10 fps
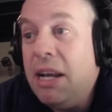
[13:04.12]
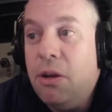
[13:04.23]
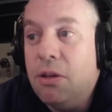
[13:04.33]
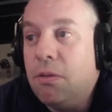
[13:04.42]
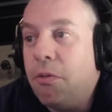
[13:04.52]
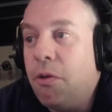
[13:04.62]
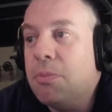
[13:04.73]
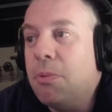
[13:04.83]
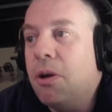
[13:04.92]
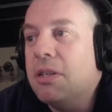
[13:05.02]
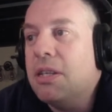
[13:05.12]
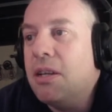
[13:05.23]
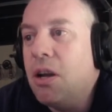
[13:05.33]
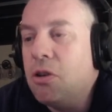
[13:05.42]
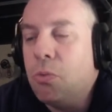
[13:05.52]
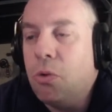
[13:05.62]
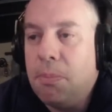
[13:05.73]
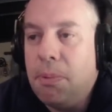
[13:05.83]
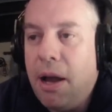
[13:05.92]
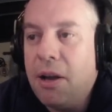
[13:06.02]
useful for us because as an underwater
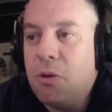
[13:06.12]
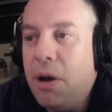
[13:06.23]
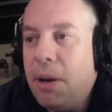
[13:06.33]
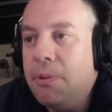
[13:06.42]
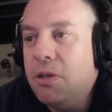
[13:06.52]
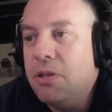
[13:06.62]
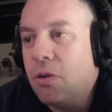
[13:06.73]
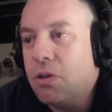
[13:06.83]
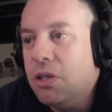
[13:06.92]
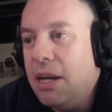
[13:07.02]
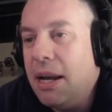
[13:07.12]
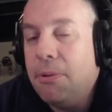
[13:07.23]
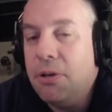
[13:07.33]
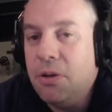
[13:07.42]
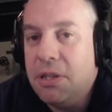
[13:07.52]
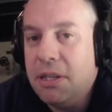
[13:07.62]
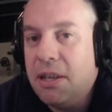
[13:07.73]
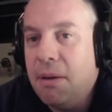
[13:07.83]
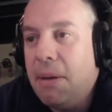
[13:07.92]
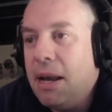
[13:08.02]
plant, when it produces oxygen, it produces
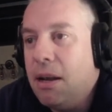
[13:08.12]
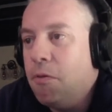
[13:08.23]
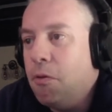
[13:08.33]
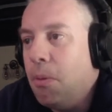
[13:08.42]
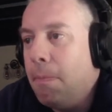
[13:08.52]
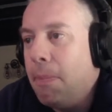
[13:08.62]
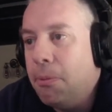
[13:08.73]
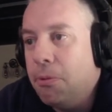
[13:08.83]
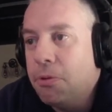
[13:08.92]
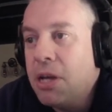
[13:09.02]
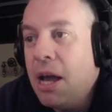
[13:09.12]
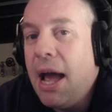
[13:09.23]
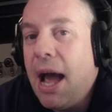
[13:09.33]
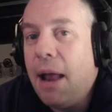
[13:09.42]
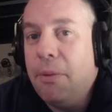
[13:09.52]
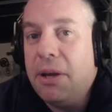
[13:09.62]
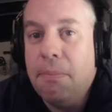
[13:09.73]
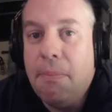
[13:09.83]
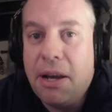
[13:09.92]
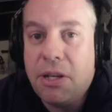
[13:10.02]
them in the form of bubbles, and we
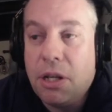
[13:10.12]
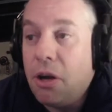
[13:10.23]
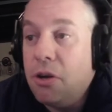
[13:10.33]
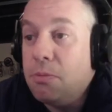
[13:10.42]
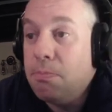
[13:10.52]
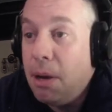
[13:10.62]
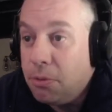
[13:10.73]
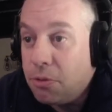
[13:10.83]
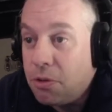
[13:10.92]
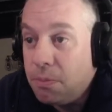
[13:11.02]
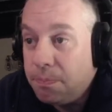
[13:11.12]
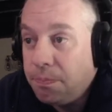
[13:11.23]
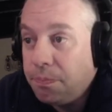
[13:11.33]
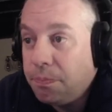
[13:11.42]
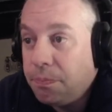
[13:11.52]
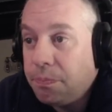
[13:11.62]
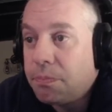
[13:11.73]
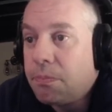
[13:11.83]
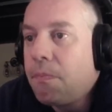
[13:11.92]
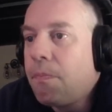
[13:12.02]
can measure those bubbles.
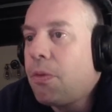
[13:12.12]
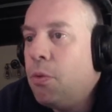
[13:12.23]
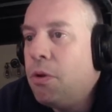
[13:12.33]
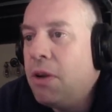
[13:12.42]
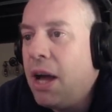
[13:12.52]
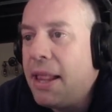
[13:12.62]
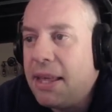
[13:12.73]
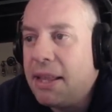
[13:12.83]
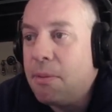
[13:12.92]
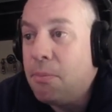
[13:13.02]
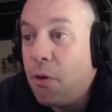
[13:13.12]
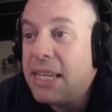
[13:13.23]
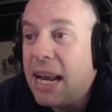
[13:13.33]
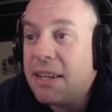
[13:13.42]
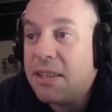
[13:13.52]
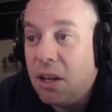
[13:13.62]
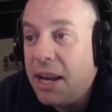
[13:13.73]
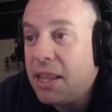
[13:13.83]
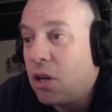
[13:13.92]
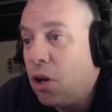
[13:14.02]
We've learnt that the more intense the
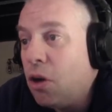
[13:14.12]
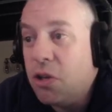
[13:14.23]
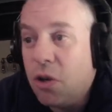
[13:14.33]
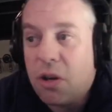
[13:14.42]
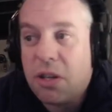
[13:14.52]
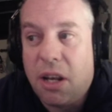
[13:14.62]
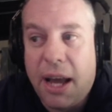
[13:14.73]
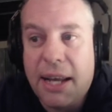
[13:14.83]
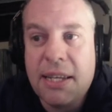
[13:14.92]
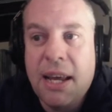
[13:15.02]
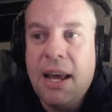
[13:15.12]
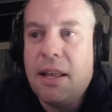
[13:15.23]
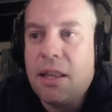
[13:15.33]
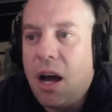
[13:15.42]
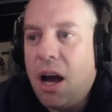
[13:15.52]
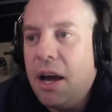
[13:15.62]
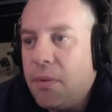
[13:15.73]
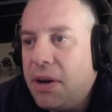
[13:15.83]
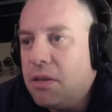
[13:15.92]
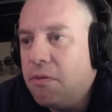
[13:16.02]
light, the closer you got to the light, the higher
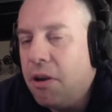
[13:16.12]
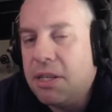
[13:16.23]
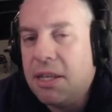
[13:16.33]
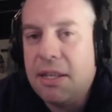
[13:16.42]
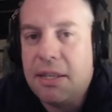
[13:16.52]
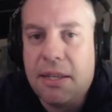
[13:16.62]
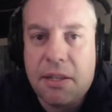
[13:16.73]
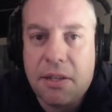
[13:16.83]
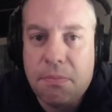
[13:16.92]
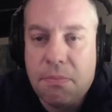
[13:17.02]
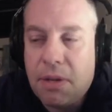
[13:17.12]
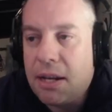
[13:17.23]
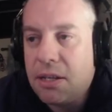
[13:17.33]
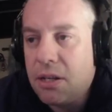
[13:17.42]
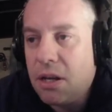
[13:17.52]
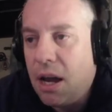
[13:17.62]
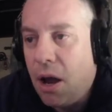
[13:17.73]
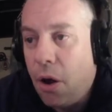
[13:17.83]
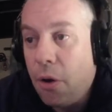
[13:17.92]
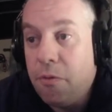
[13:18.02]
the rate of photosynthesis. That's
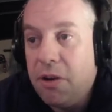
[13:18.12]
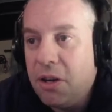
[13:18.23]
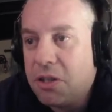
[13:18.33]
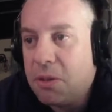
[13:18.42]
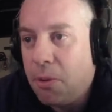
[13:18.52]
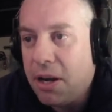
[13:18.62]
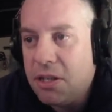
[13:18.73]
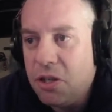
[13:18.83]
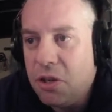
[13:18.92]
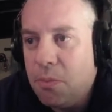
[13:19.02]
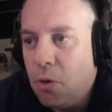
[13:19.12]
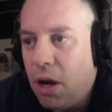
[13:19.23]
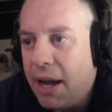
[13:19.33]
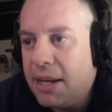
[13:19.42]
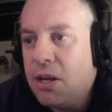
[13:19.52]
hopefully not surprising to you. More light,